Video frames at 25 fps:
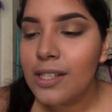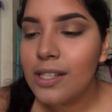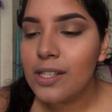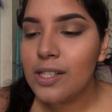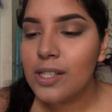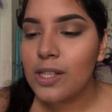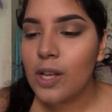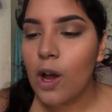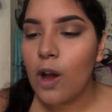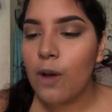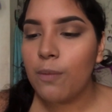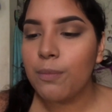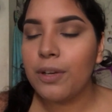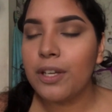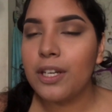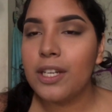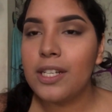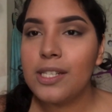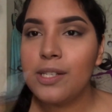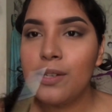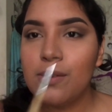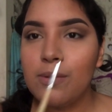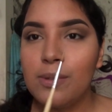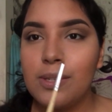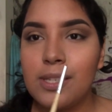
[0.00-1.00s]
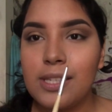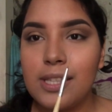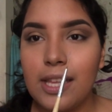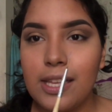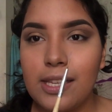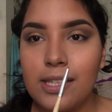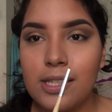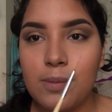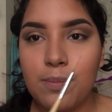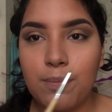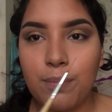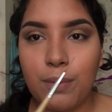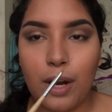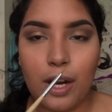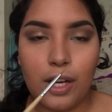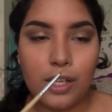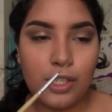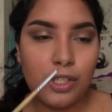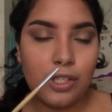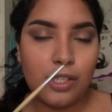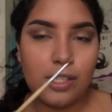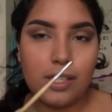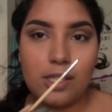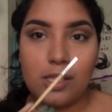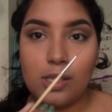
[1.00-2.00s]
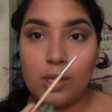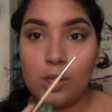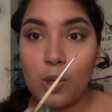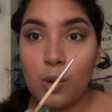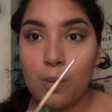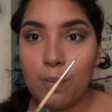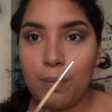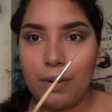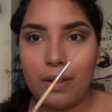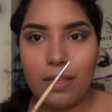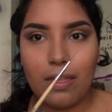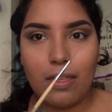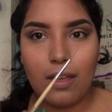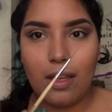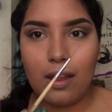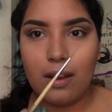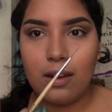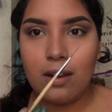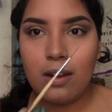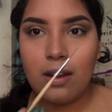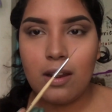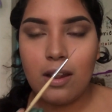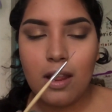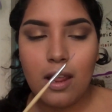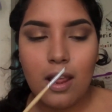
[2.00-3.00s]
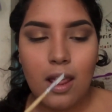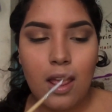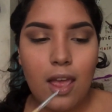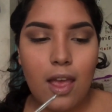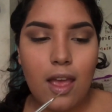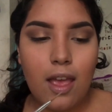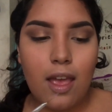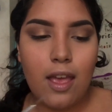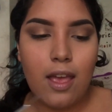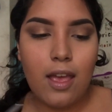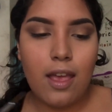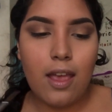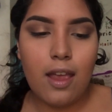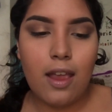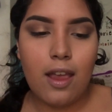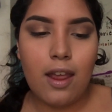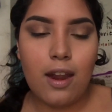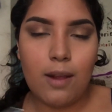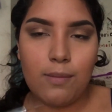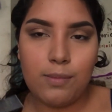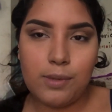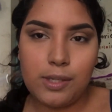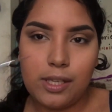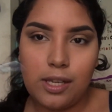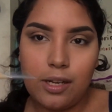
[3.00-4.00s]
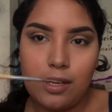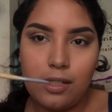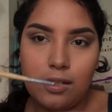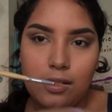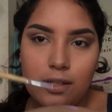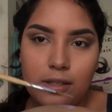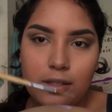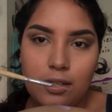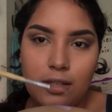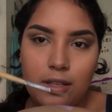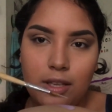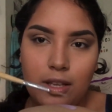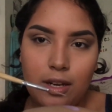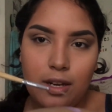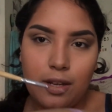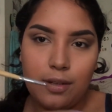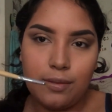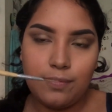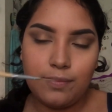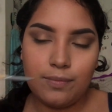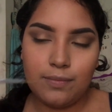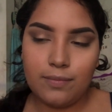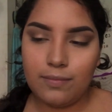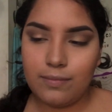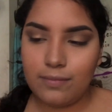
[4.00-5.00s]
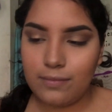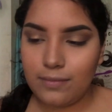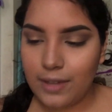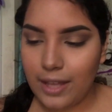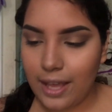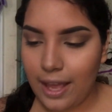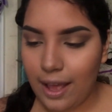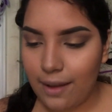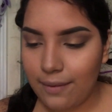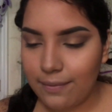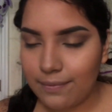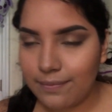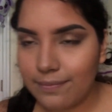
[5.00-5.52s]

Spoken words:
So I'm going to use this brush. It's super thin, and I'm just gonna, you know, yeah.